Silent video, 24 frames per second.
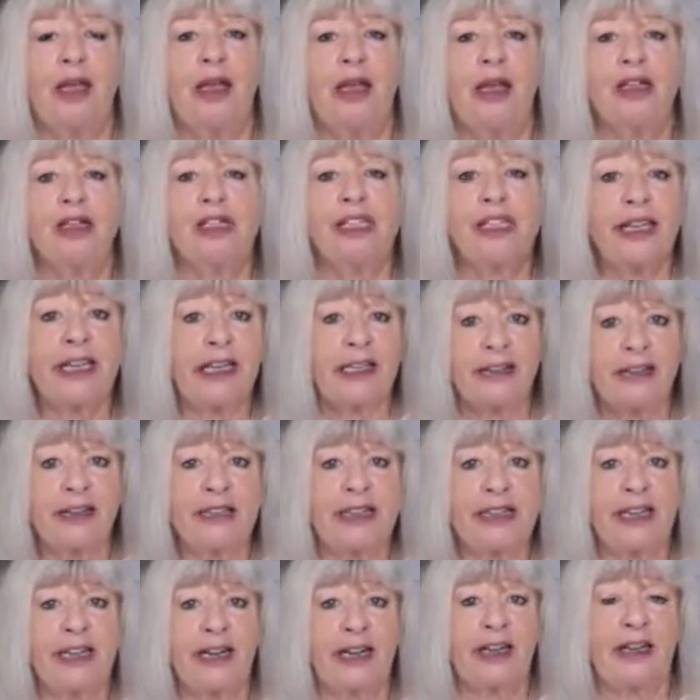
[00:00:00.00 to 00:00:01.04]
skill
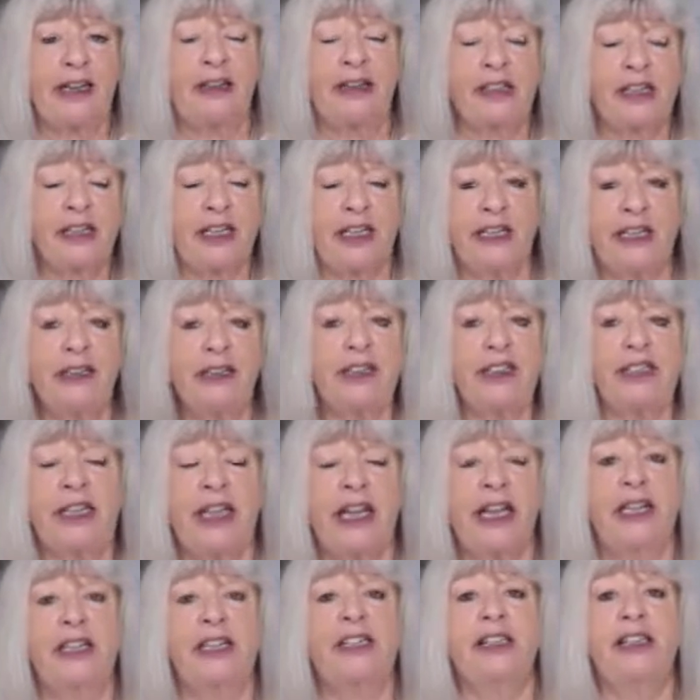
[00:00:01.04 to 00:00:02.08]

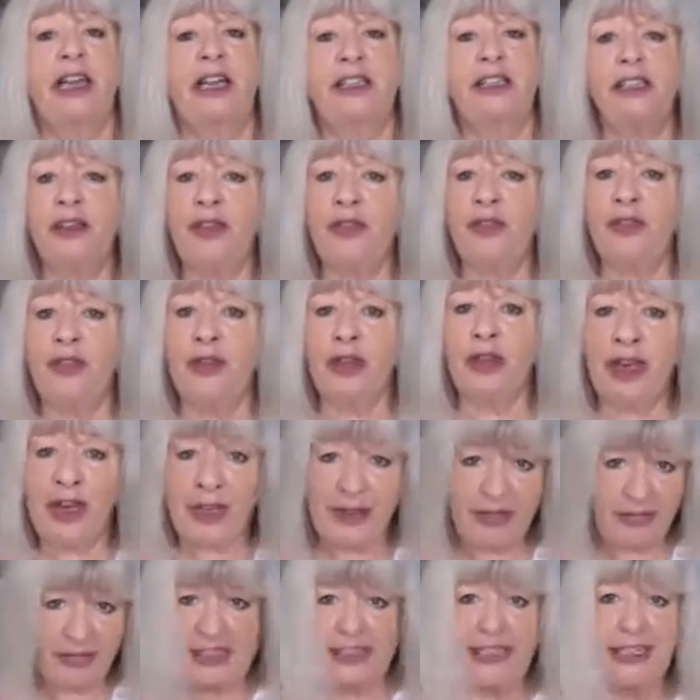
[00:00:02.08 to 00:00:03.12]
sets, that's on the
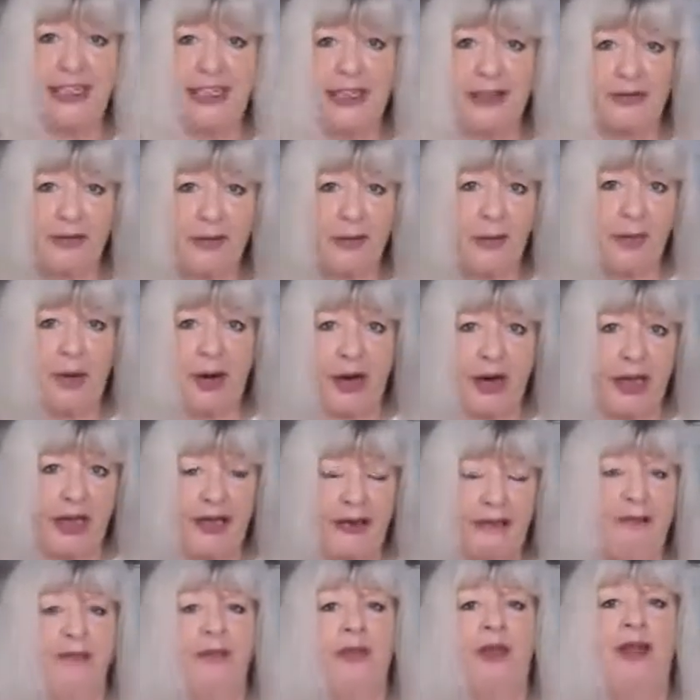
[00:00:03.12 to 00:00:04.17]
left side of the
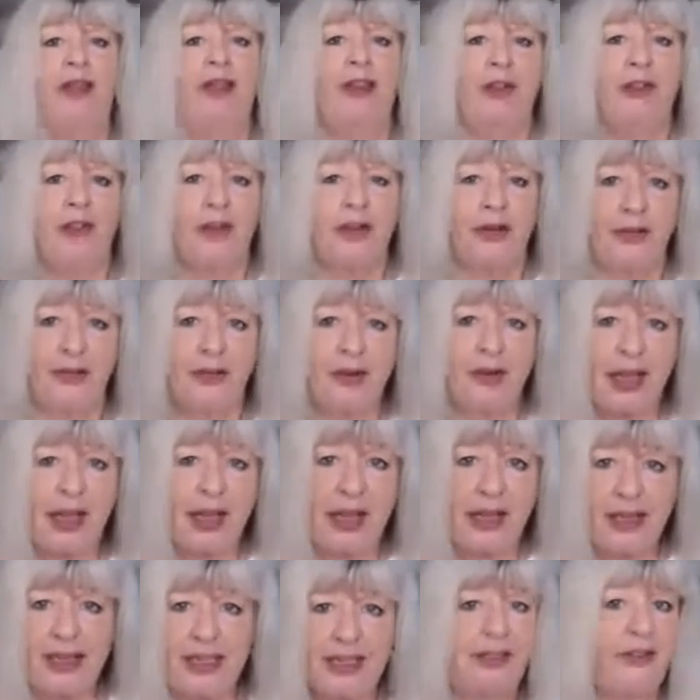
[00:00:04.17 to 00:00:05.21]
brain. The
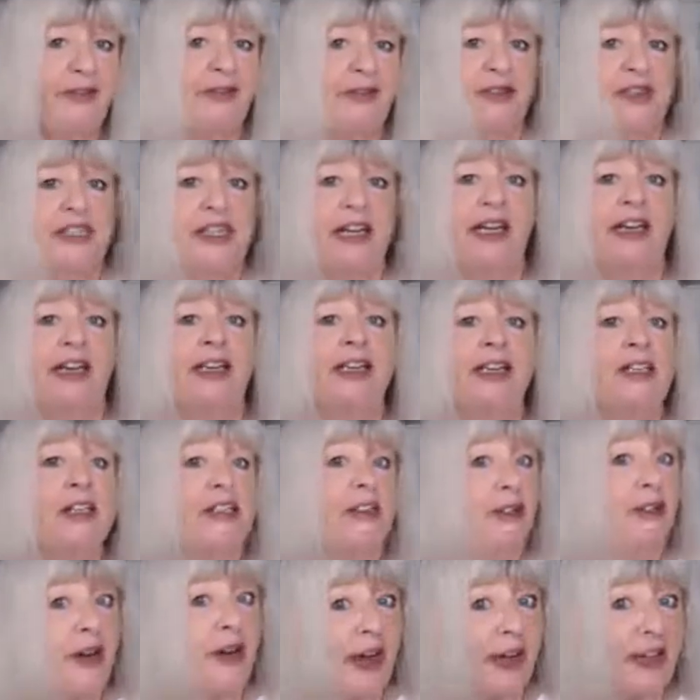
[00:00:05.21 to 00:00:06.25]
creative side is the
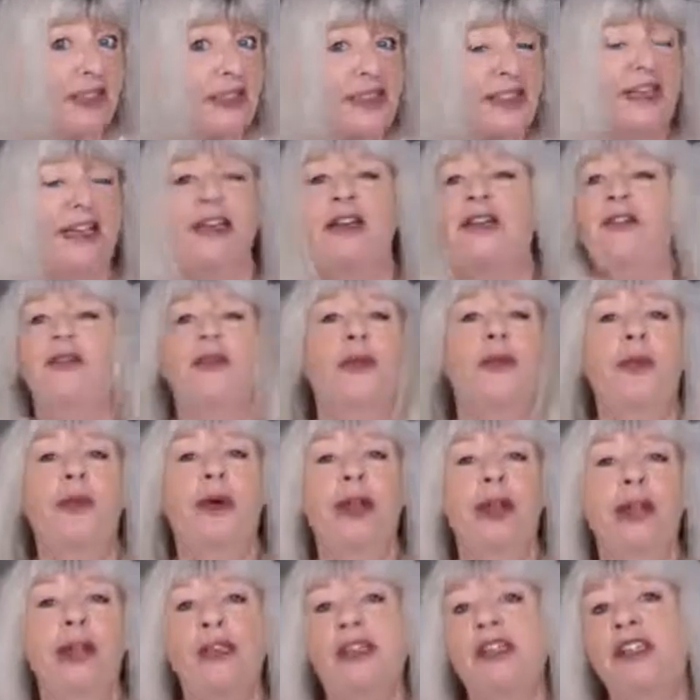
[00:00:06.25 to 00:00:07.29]
right side of the
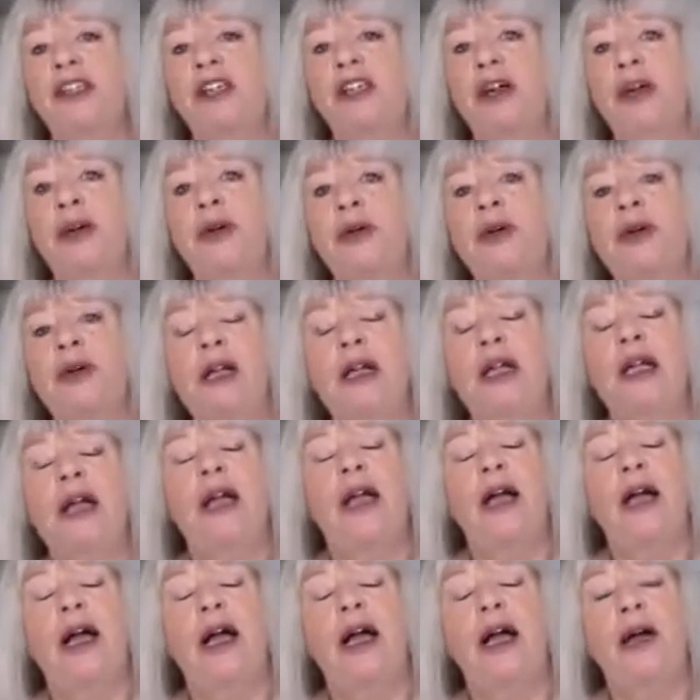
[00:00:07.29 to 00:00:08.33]
brain. So
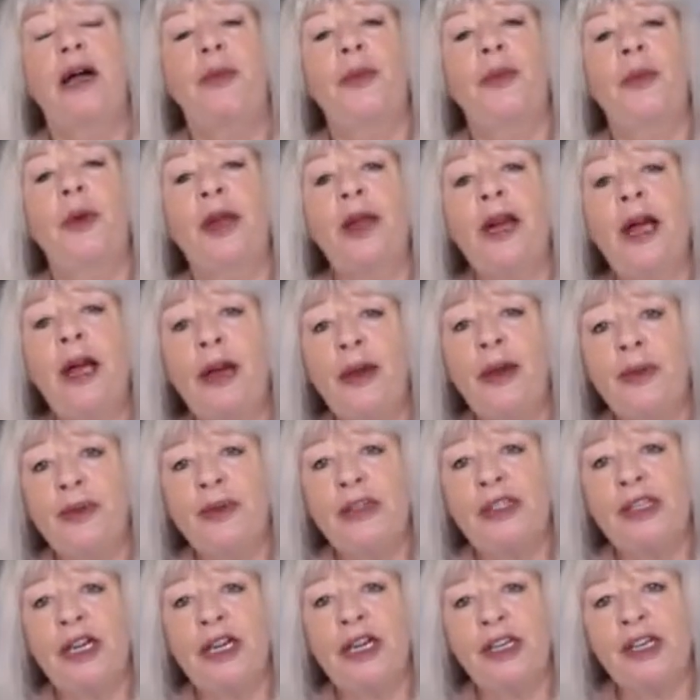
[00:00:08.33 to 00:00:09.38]
when I
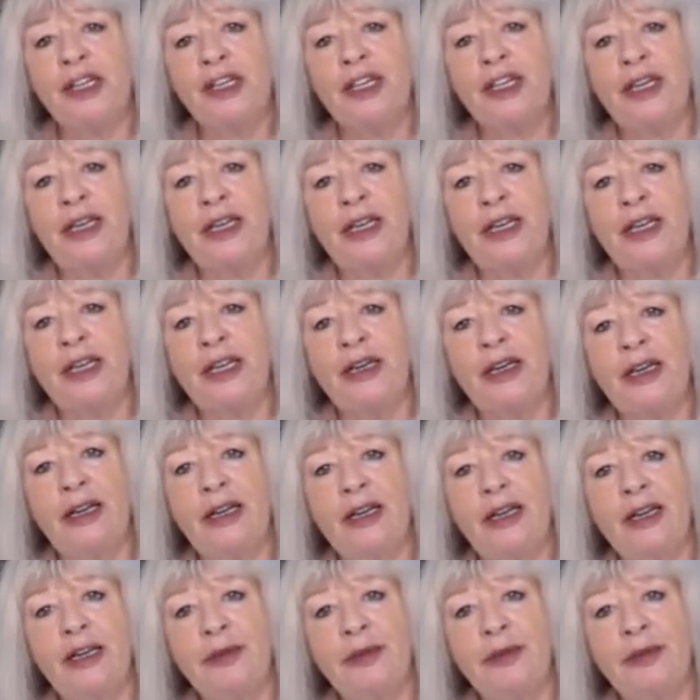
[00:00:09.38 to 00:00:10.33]
was actually